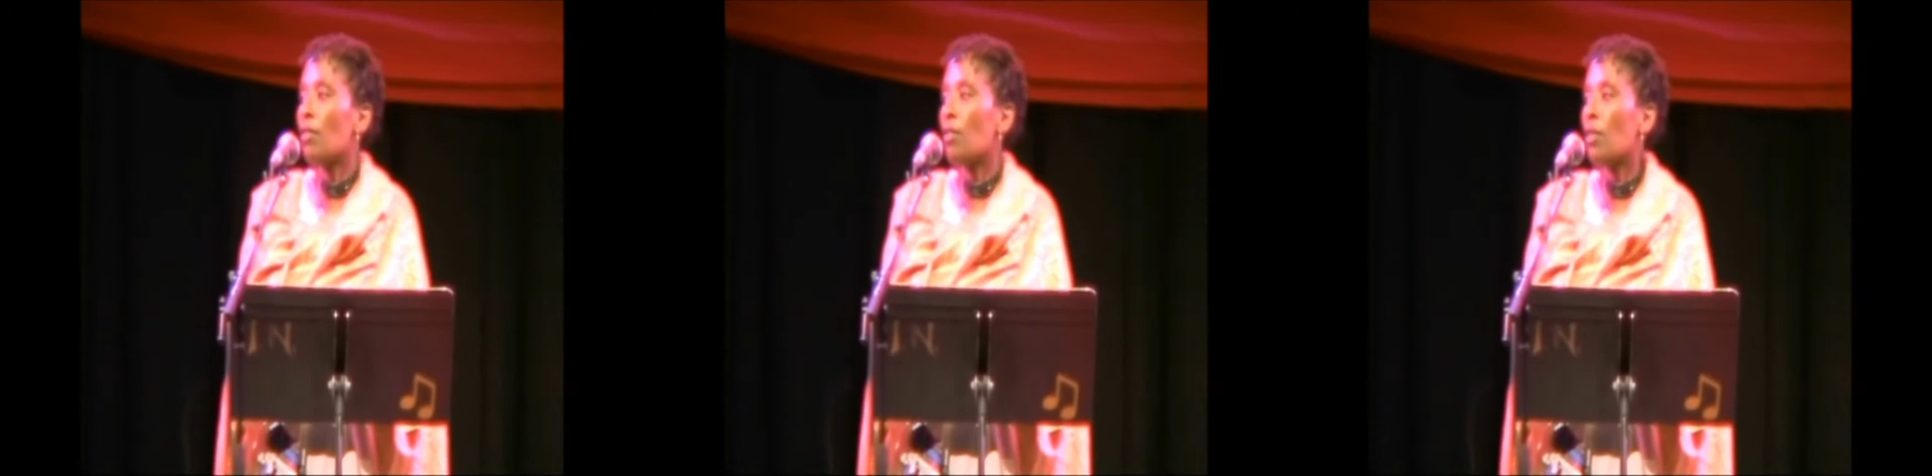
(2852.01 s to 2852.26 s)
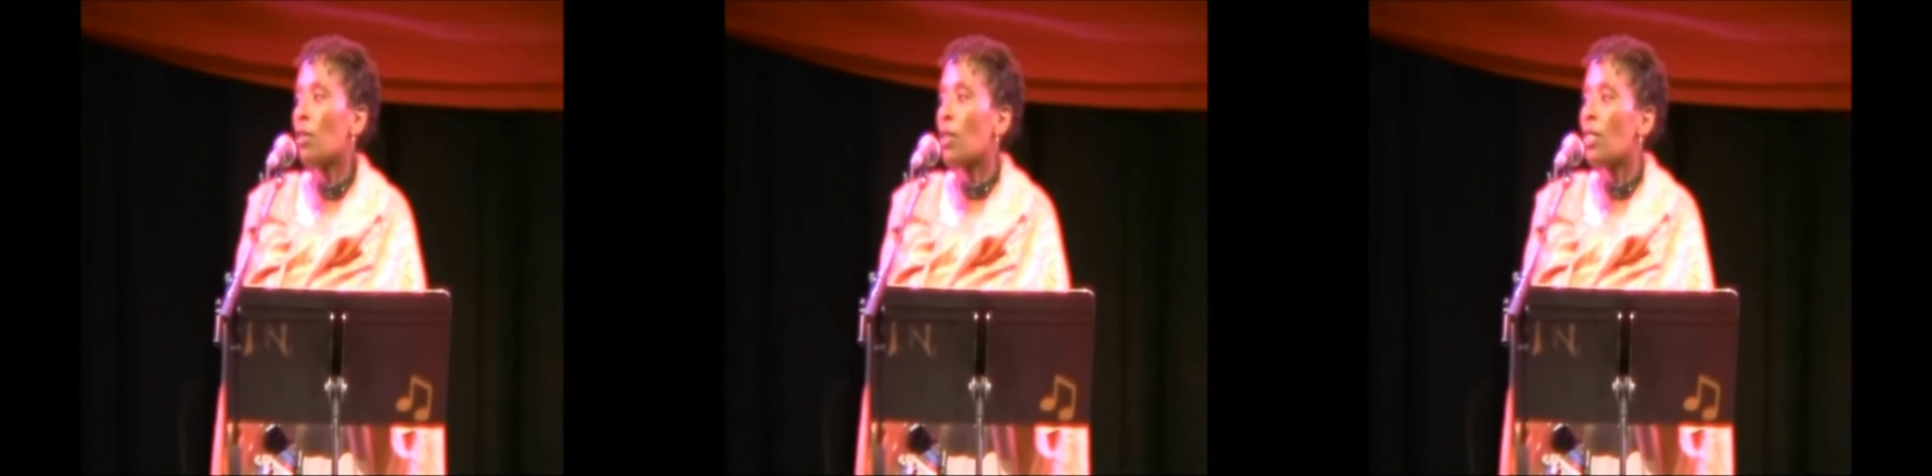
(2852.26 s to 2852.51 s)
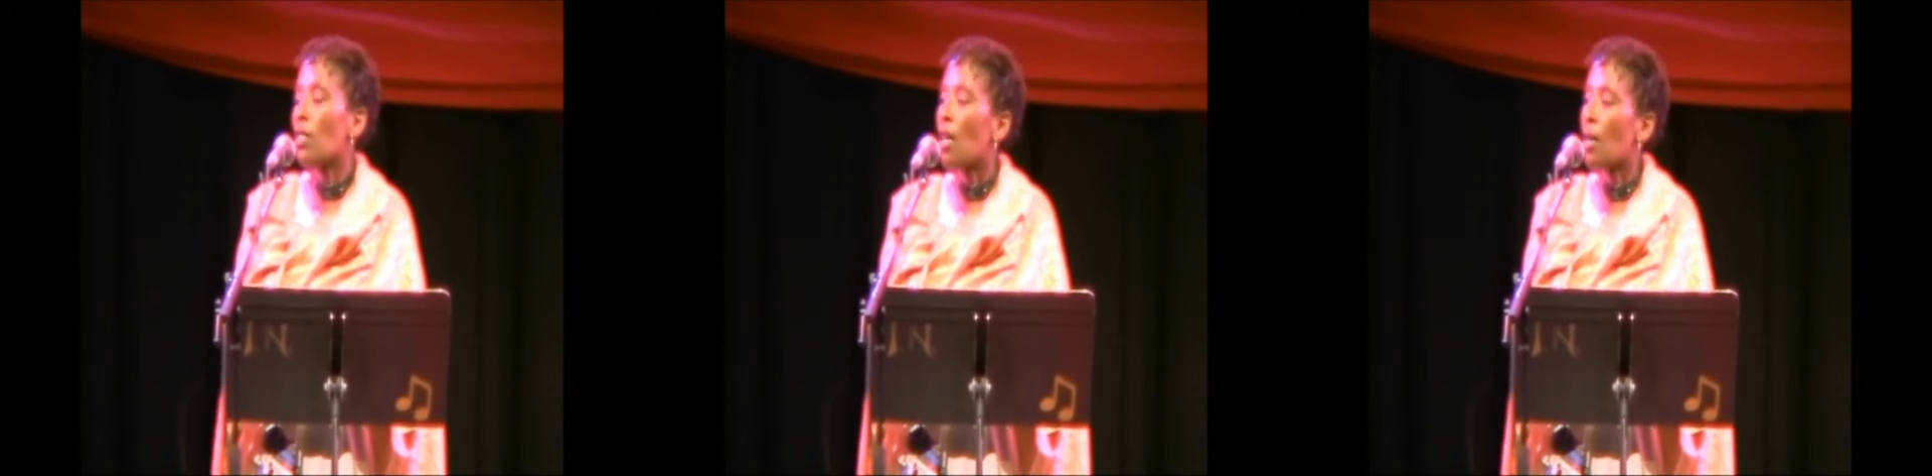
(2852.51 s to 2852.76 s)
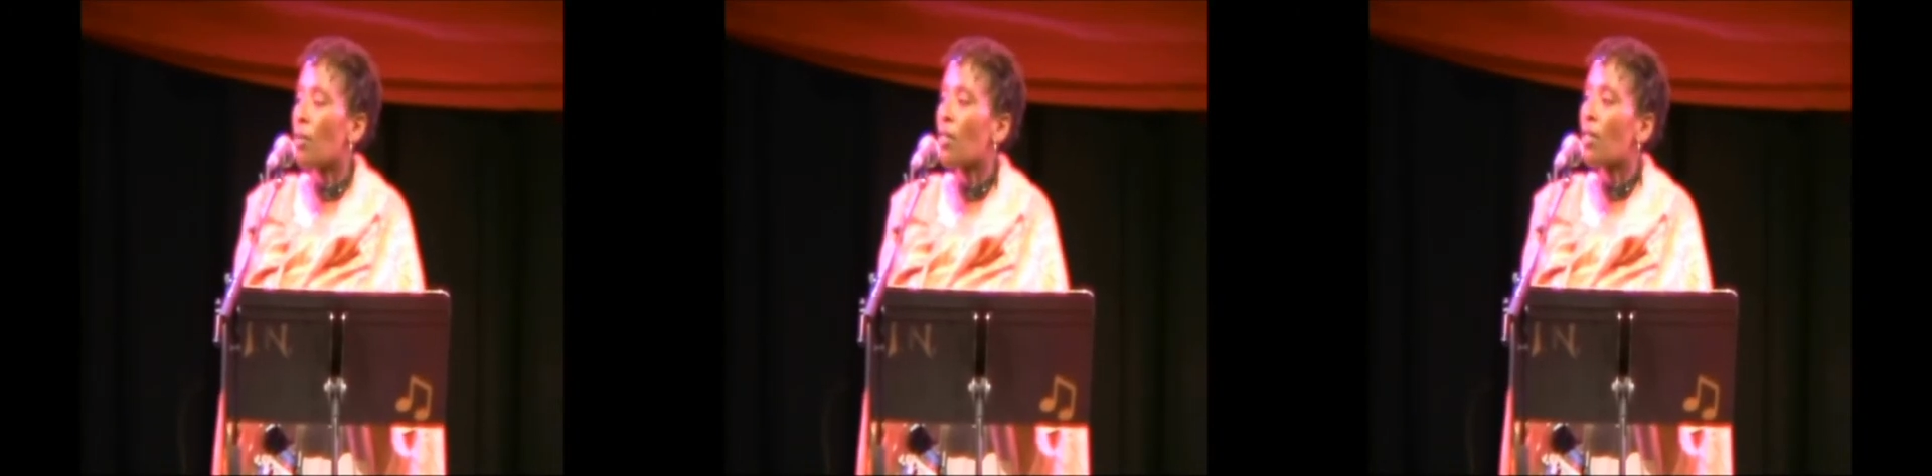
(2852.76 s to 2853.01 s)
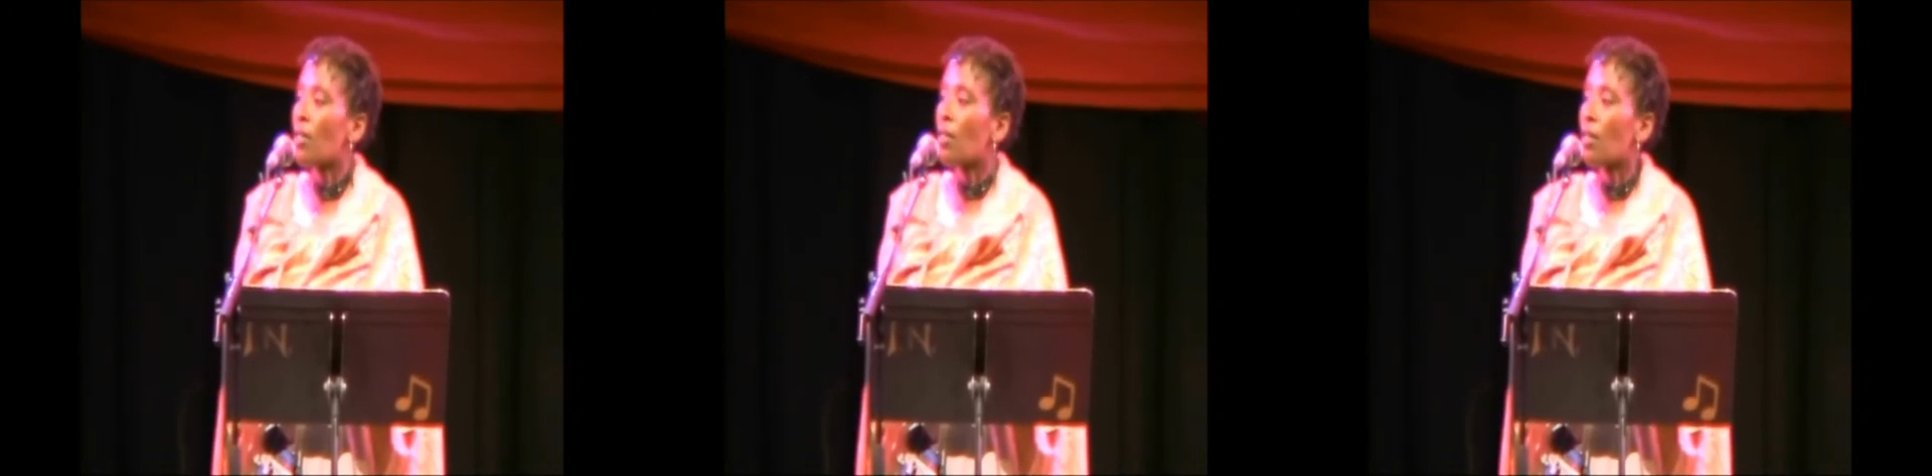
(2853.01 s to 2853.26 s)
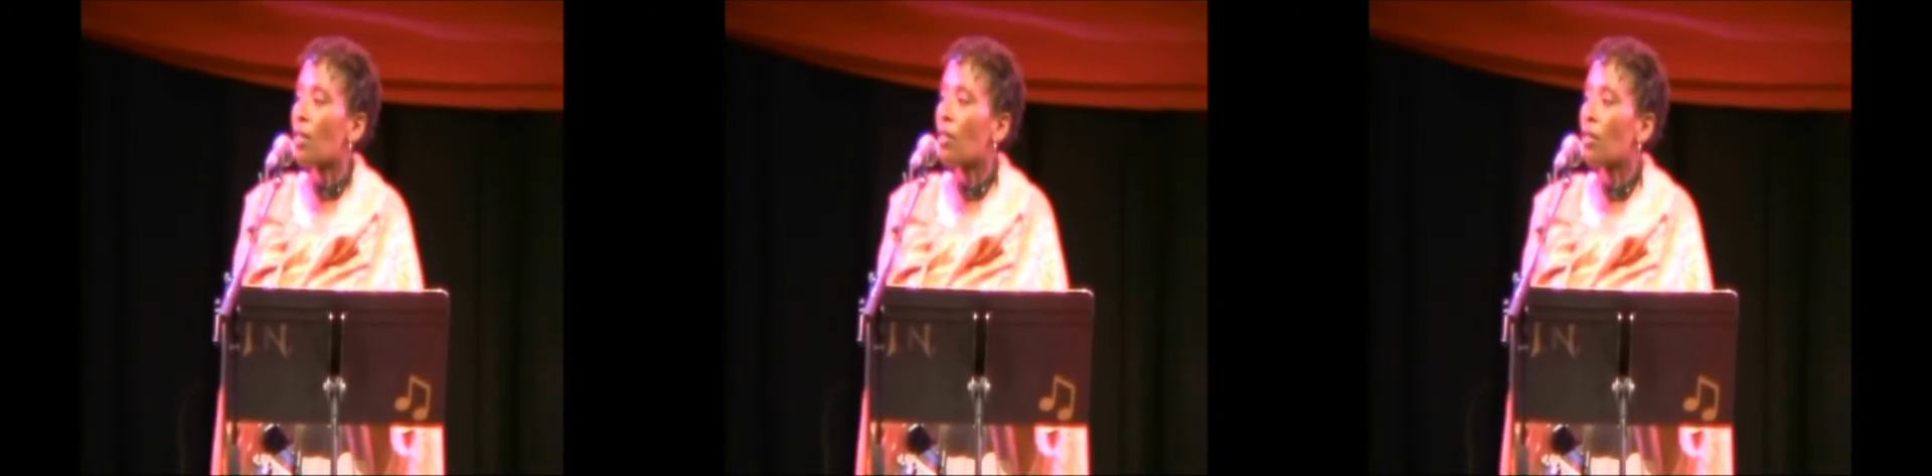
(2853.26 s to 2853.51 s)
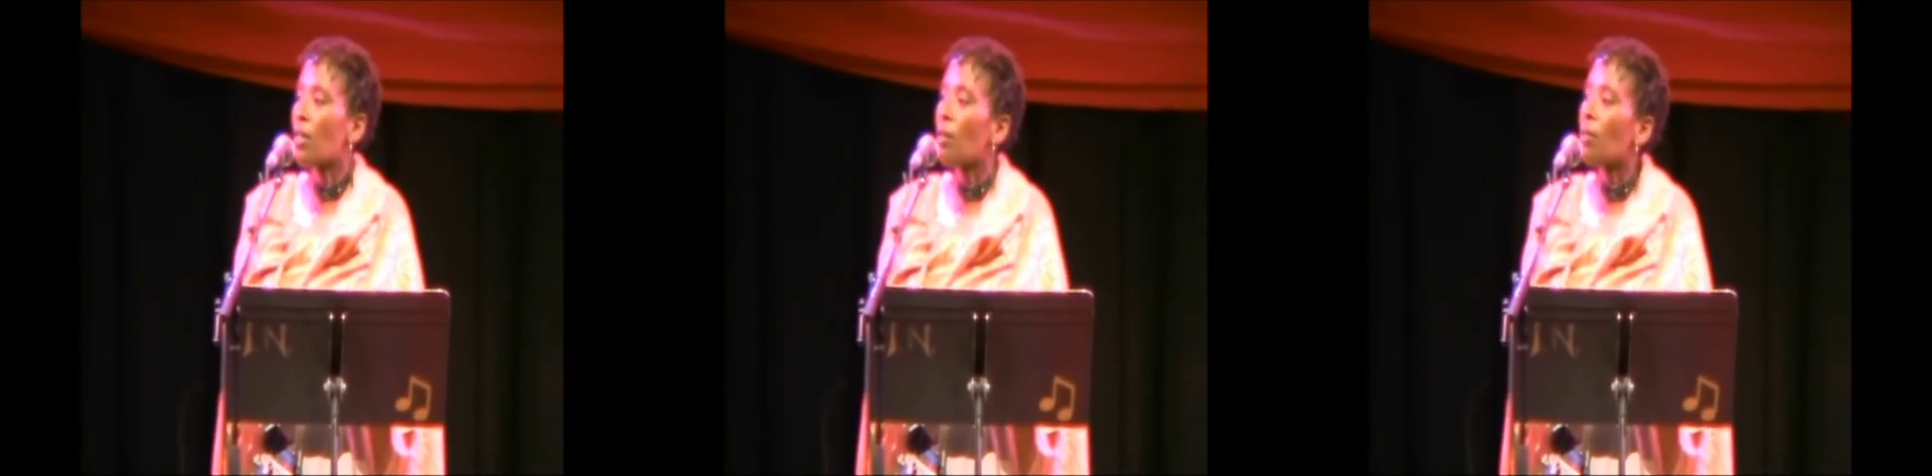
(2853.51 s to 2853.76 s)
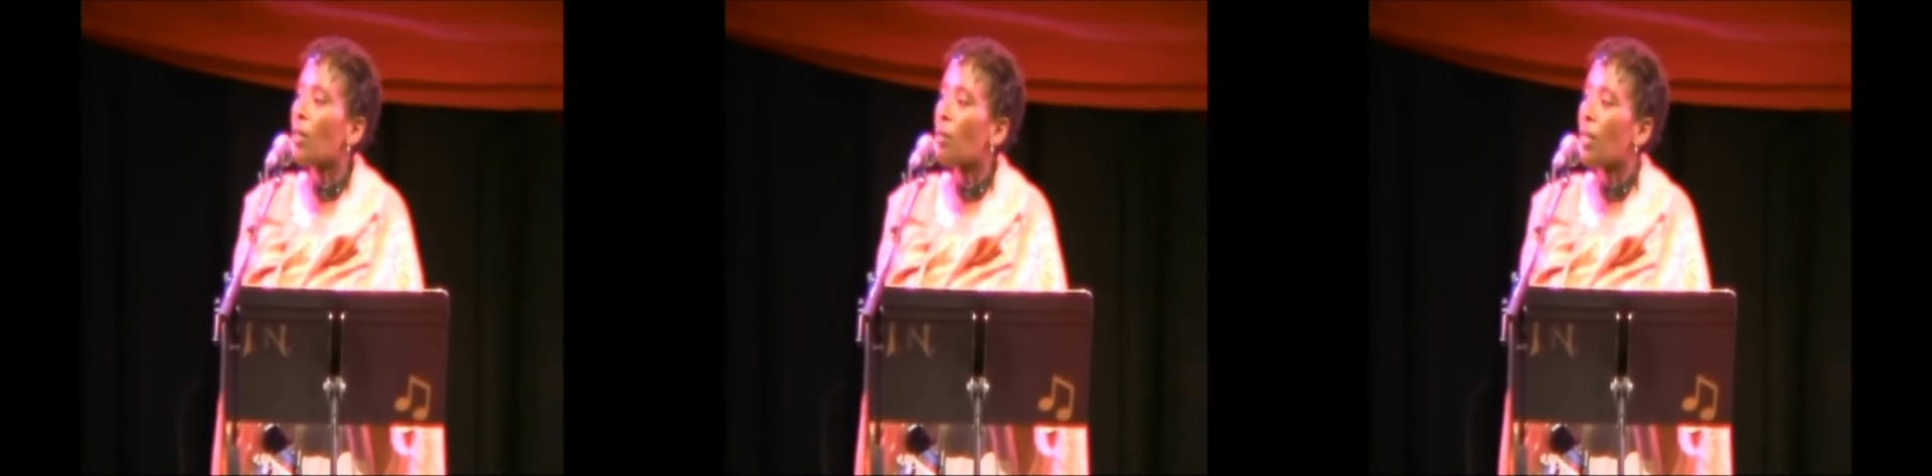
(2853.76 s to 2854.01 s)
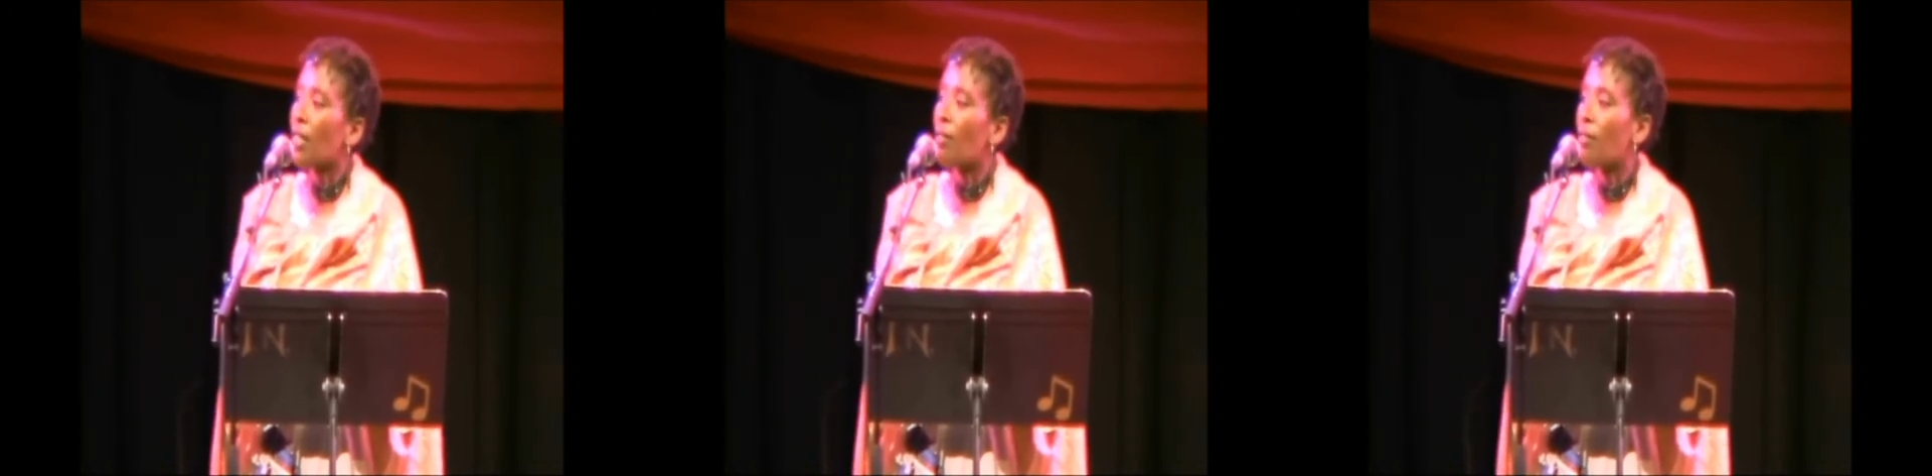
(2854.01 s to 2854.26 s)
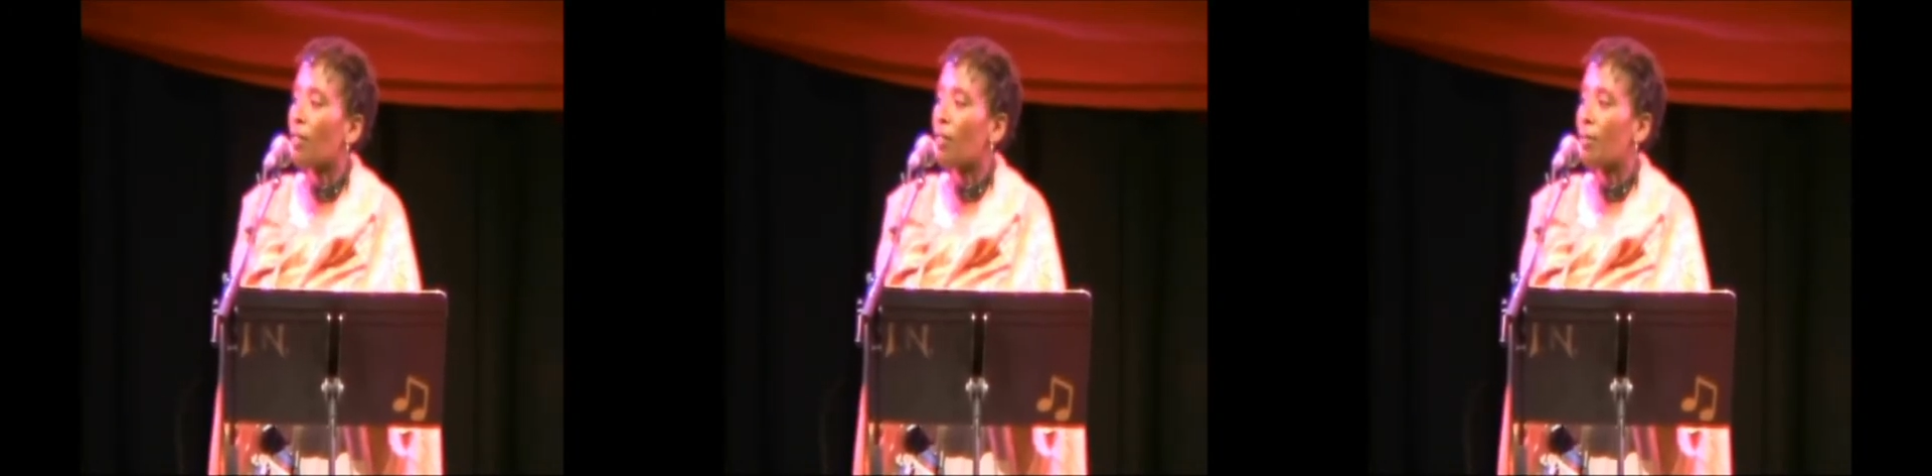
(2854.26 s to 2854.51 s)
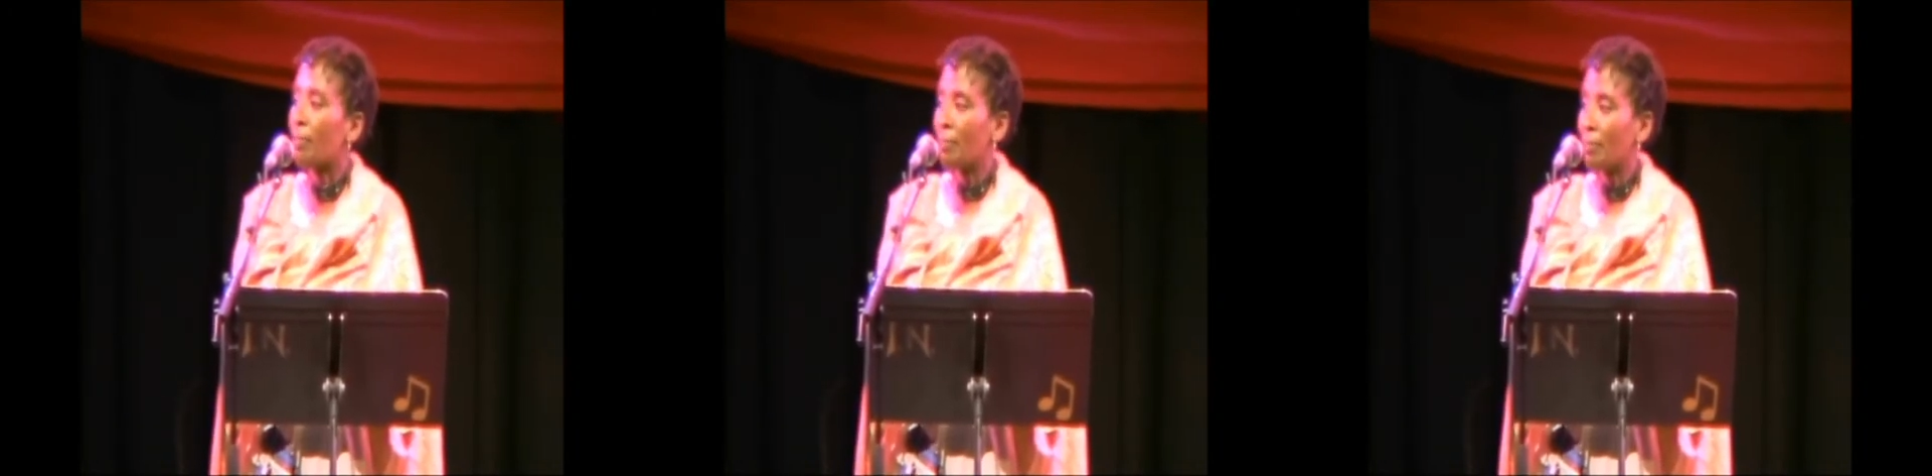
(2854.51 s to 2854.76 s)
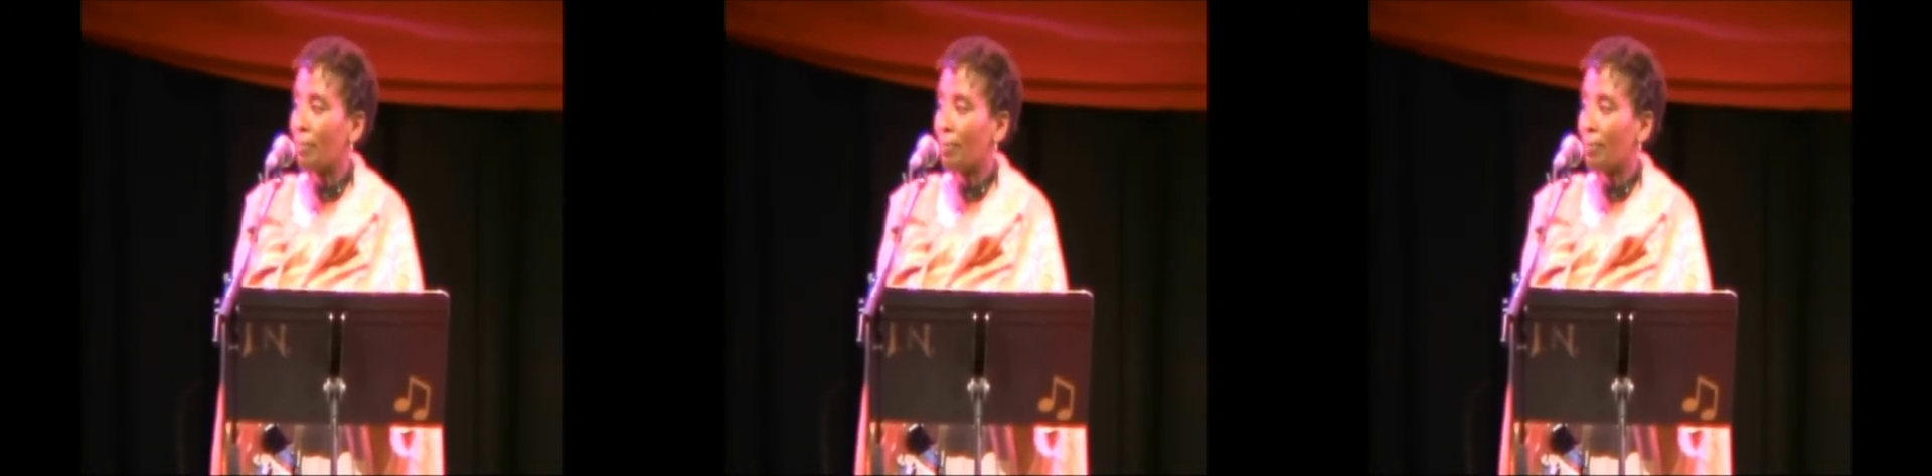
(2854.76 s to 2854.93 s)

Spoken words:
even though at times it's incredibly painful.